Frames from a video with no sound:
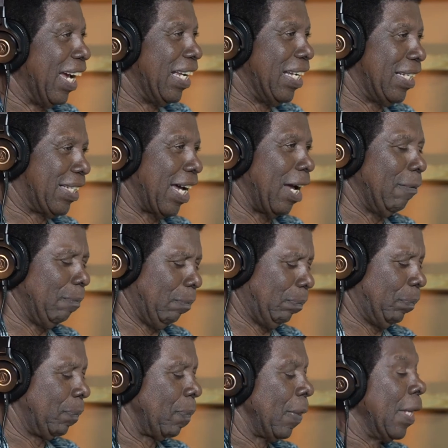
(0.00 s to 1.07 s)
anytime.
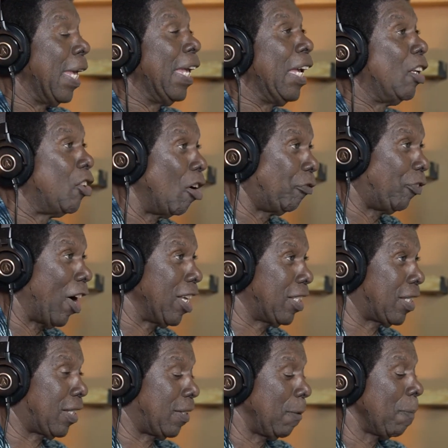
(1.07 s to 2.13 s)
He don't
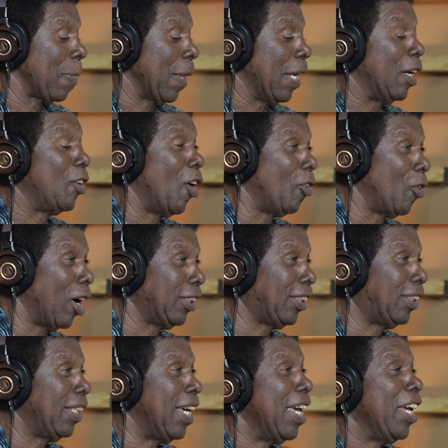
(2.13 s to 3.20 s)
fuss, he don't
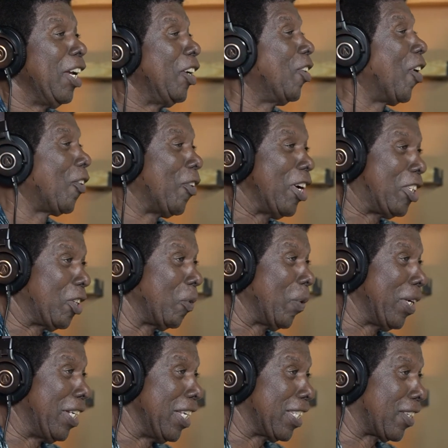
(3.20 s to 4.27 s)
rust, he don't greet you
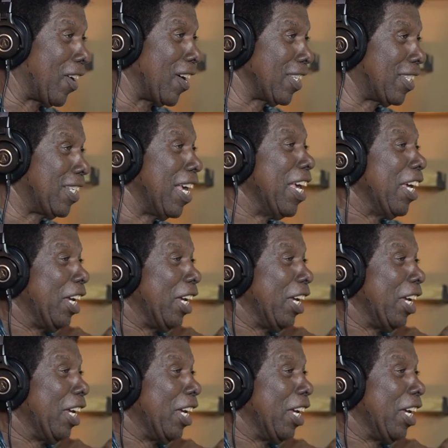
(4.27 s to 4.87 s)
with disgust.